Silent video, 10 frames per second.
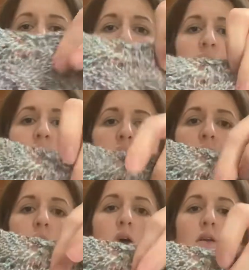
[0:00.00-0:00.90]
with
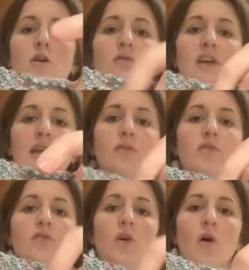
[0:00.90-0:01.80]
the gold leaf
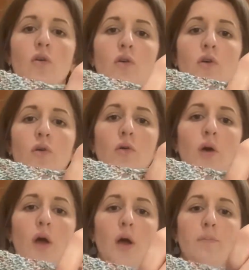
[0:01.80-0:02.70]
sock
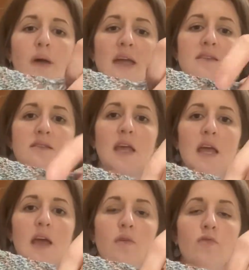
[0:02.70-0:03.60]
base
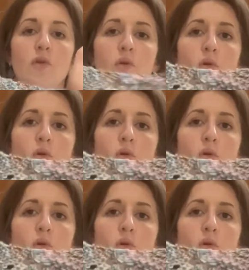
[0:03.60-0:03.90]
here for